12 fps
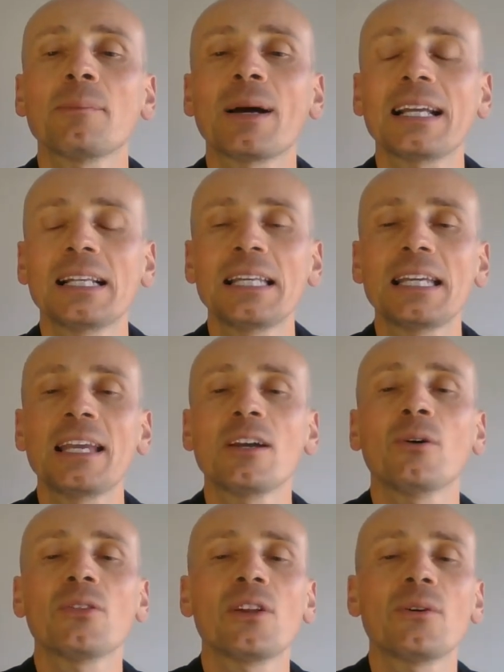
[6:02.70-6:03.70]
by clicking
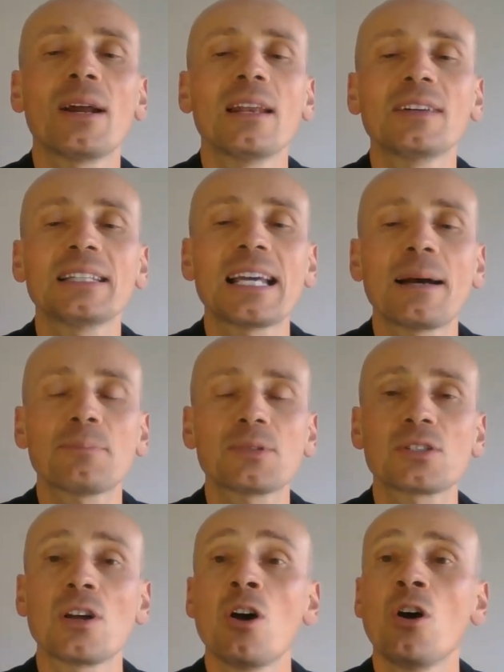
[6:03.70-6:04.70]
on the relevant
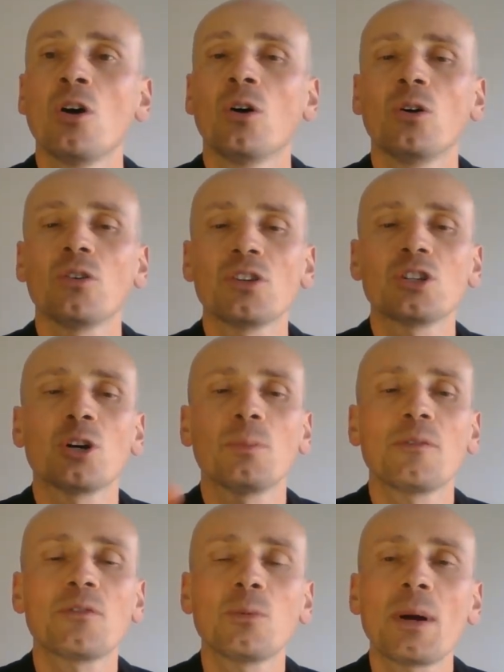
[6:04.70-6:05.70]
tabs on the top
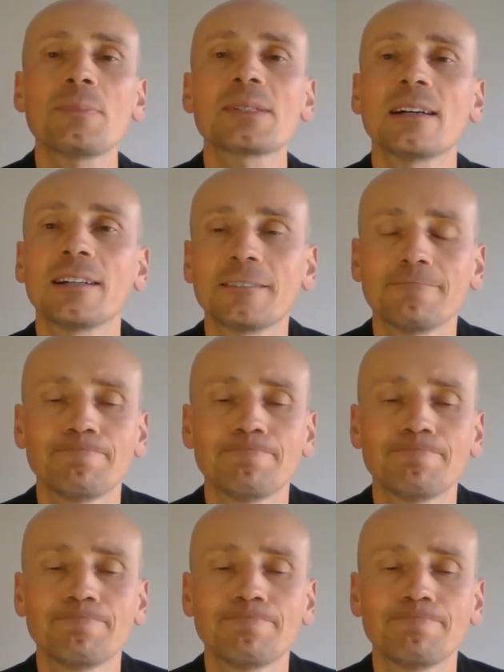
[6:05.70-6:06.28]
of the website.